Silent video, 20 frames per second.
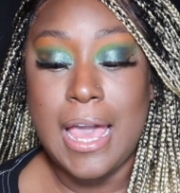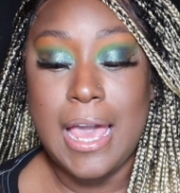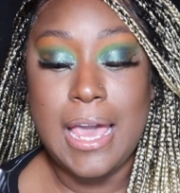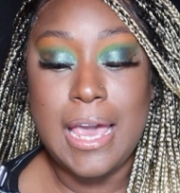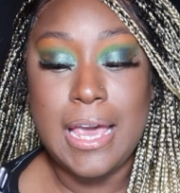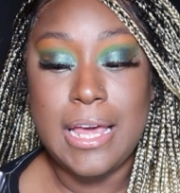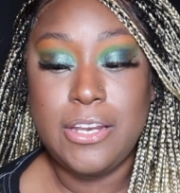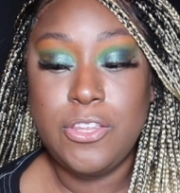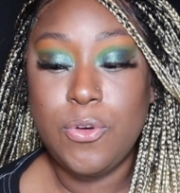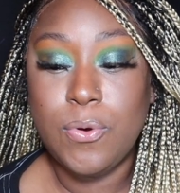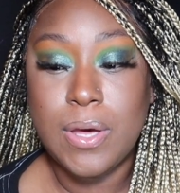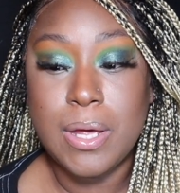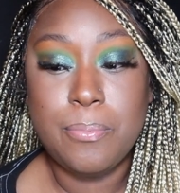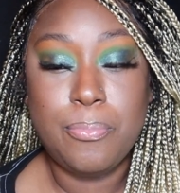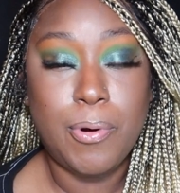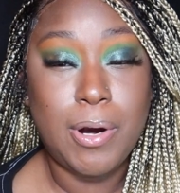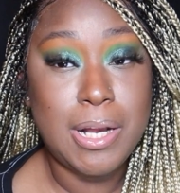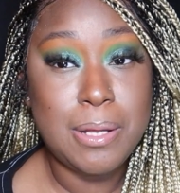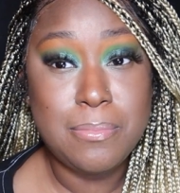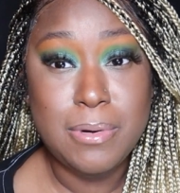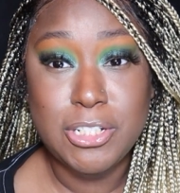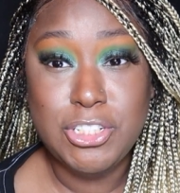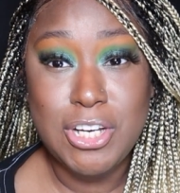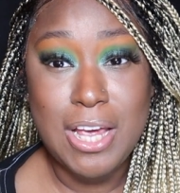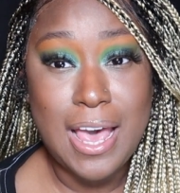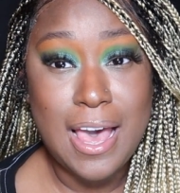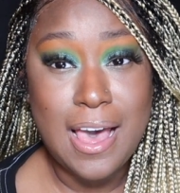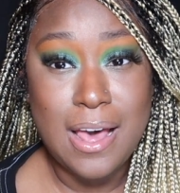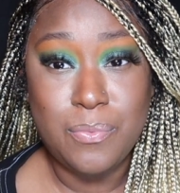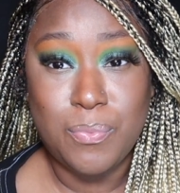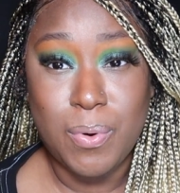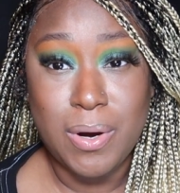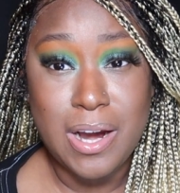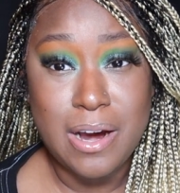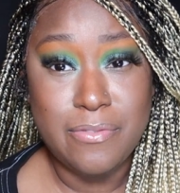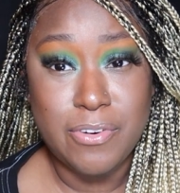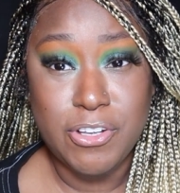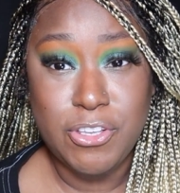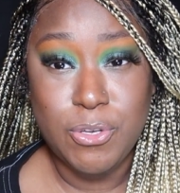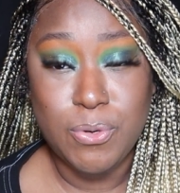And you can pretty much add
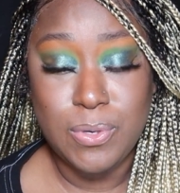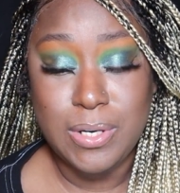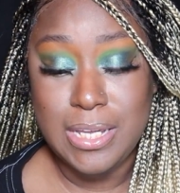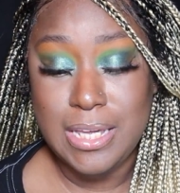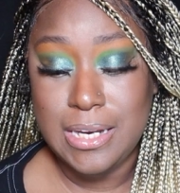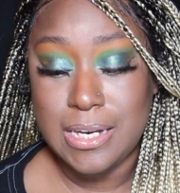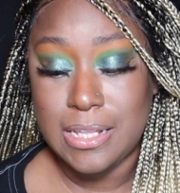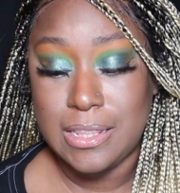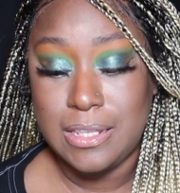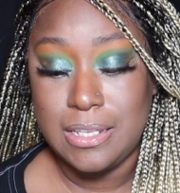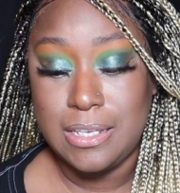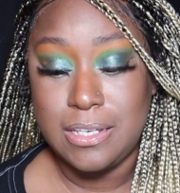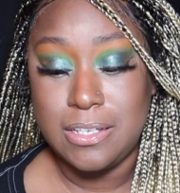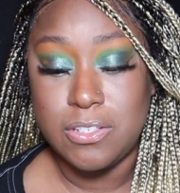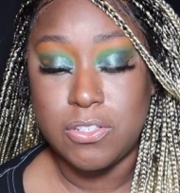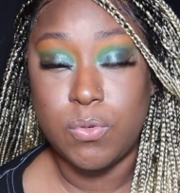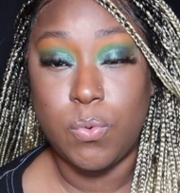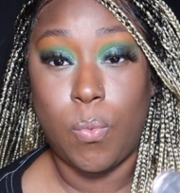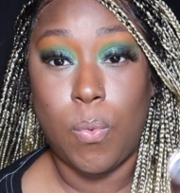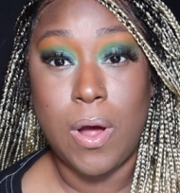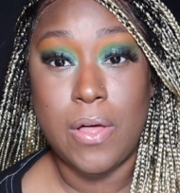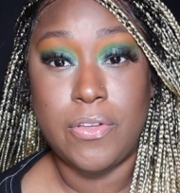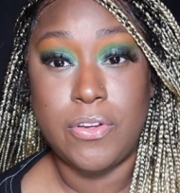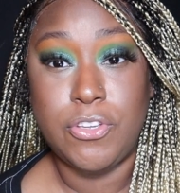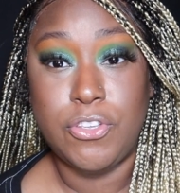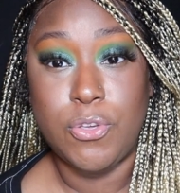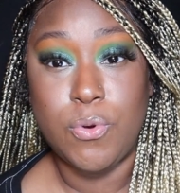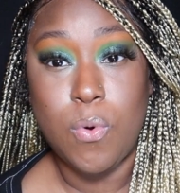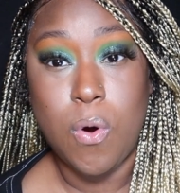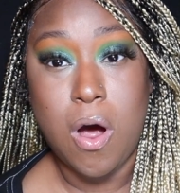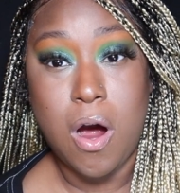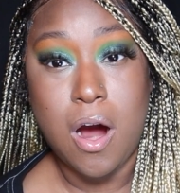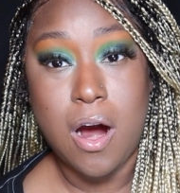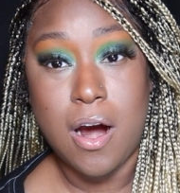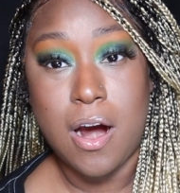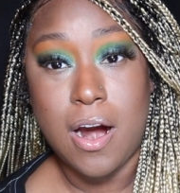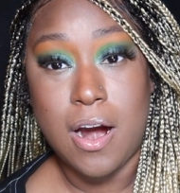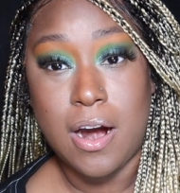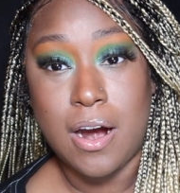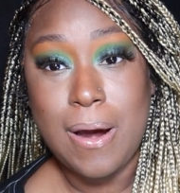whatever you need in these, whether you
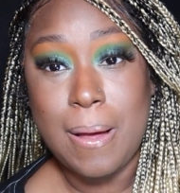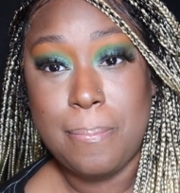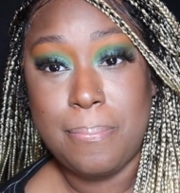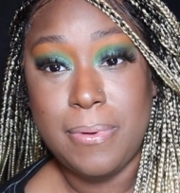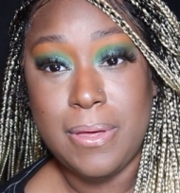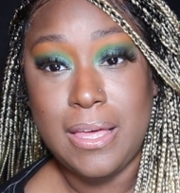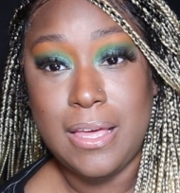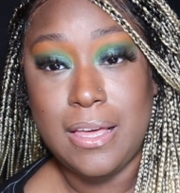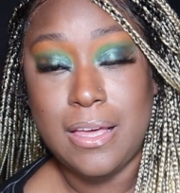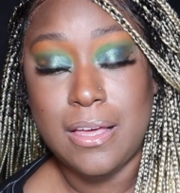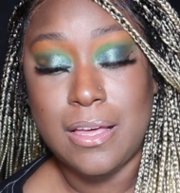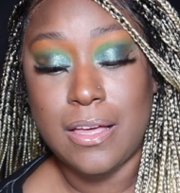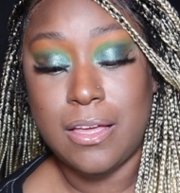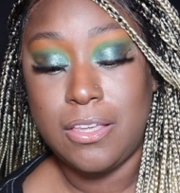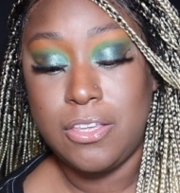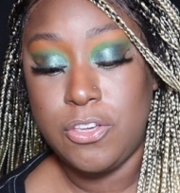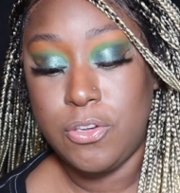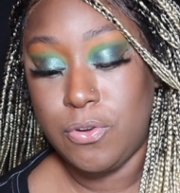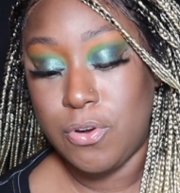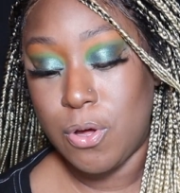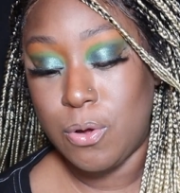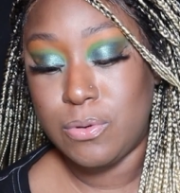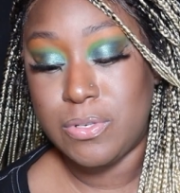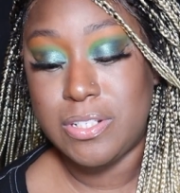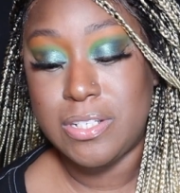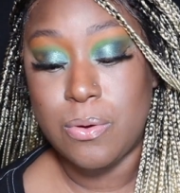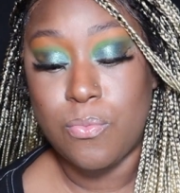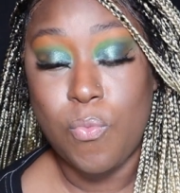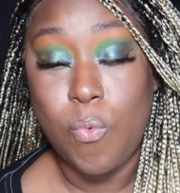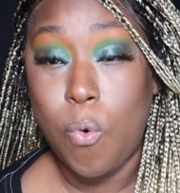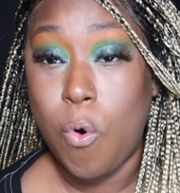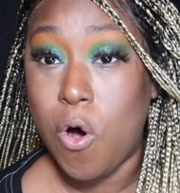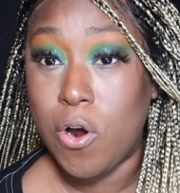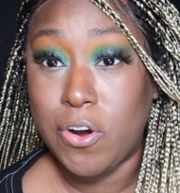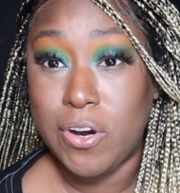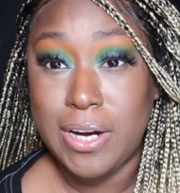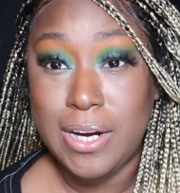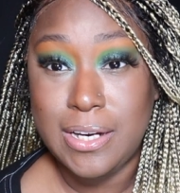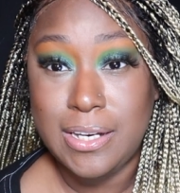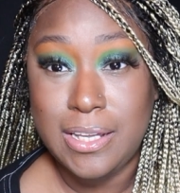are prepping, you know, some
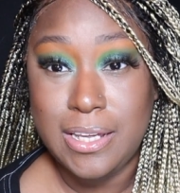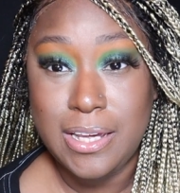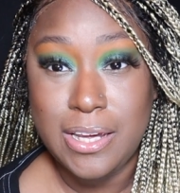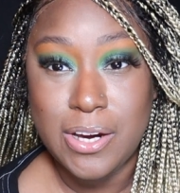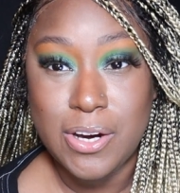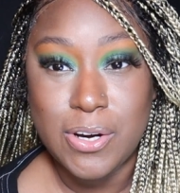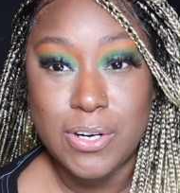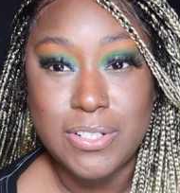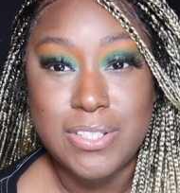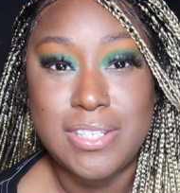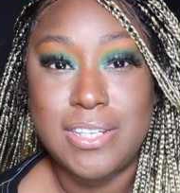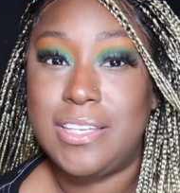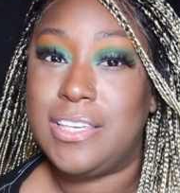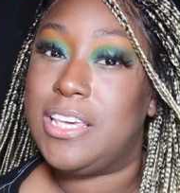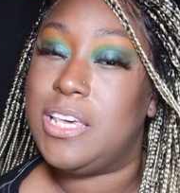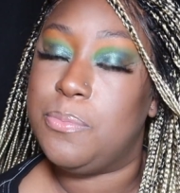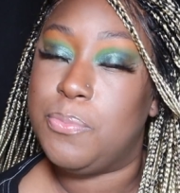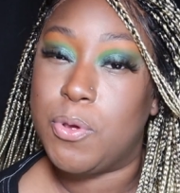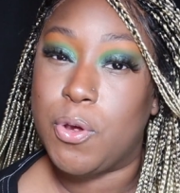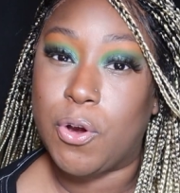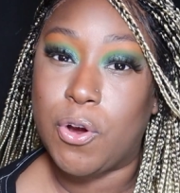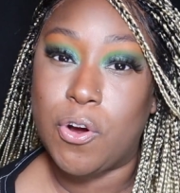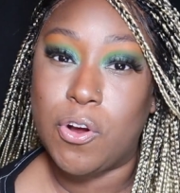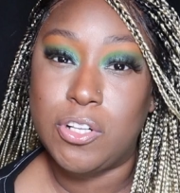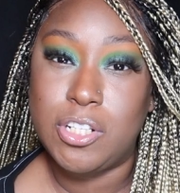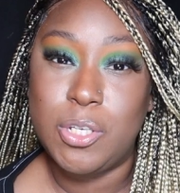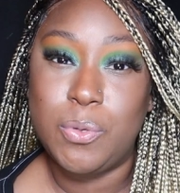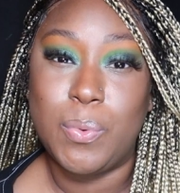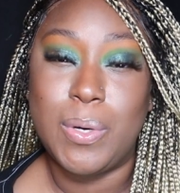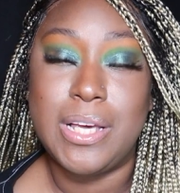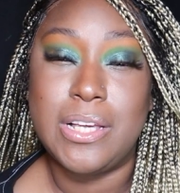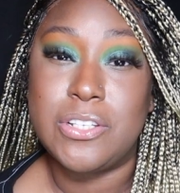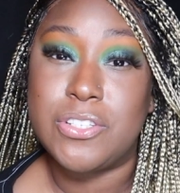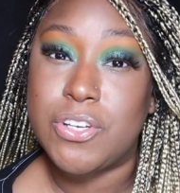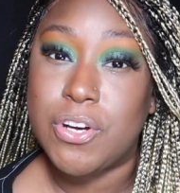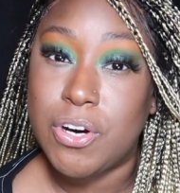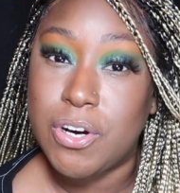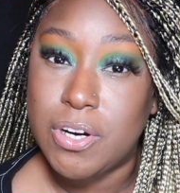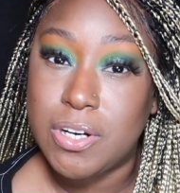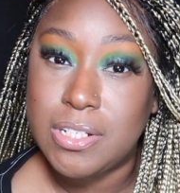water in here to keep your curly wigs
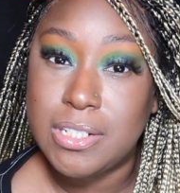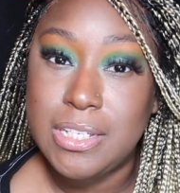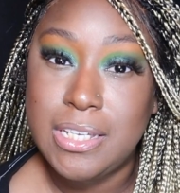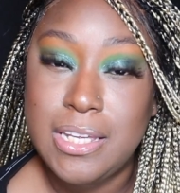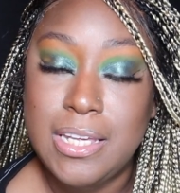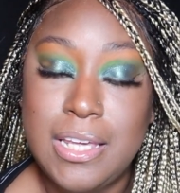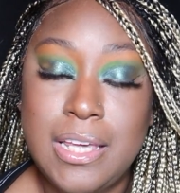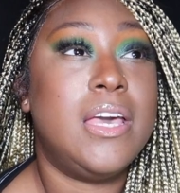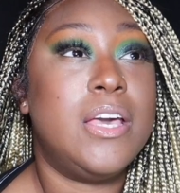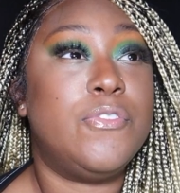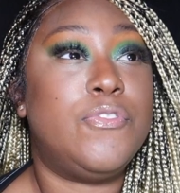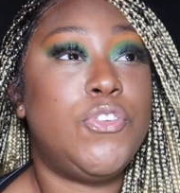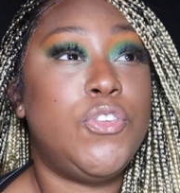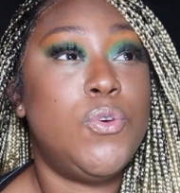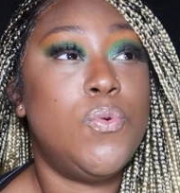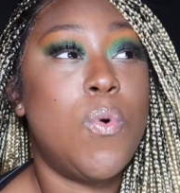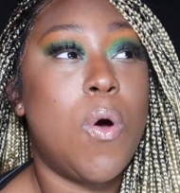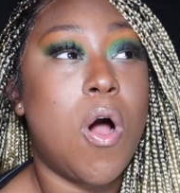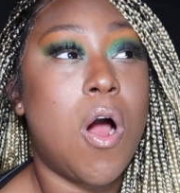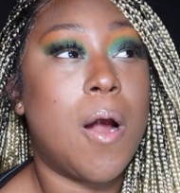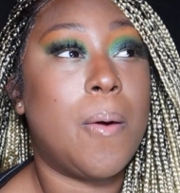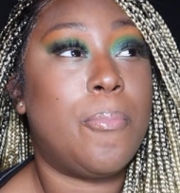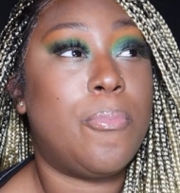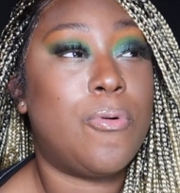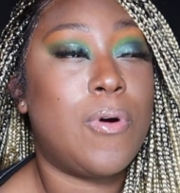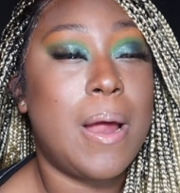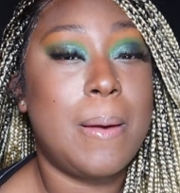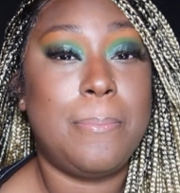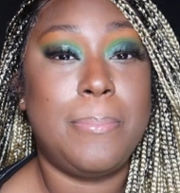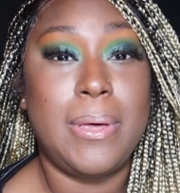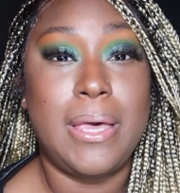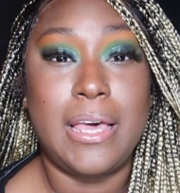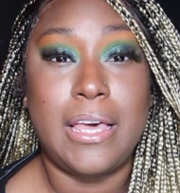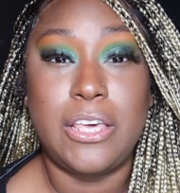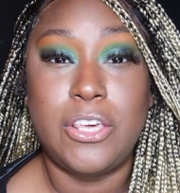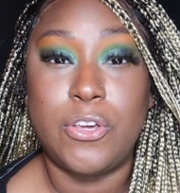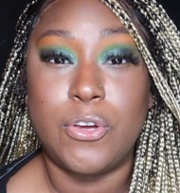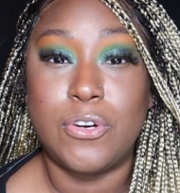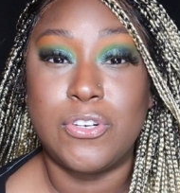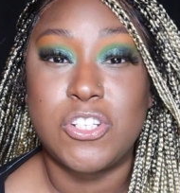curly, if you are
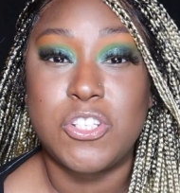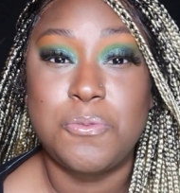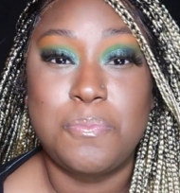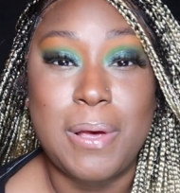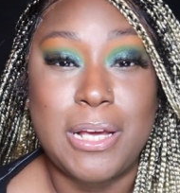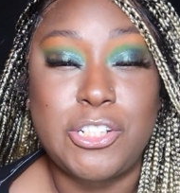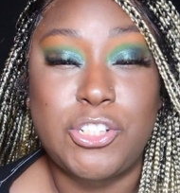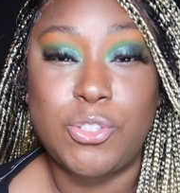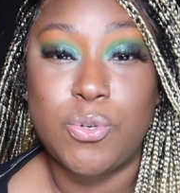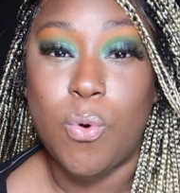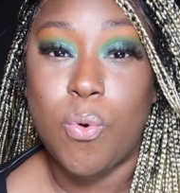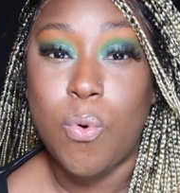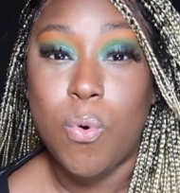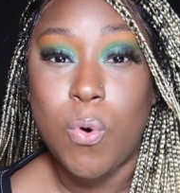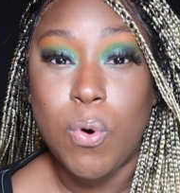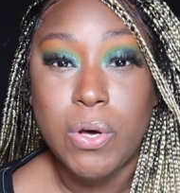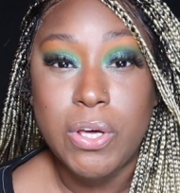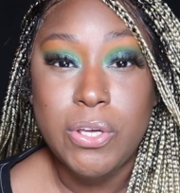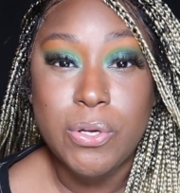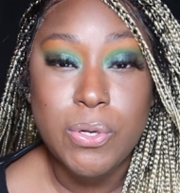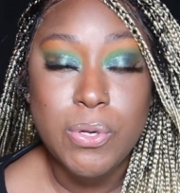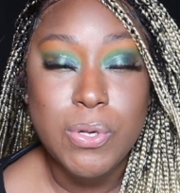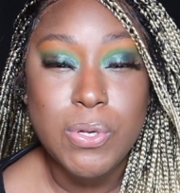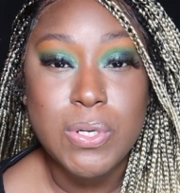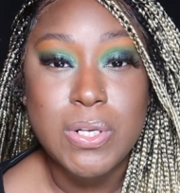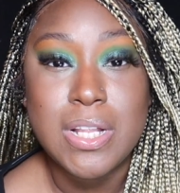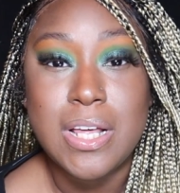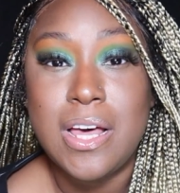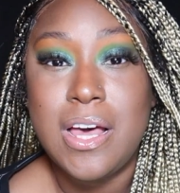prepping your special oil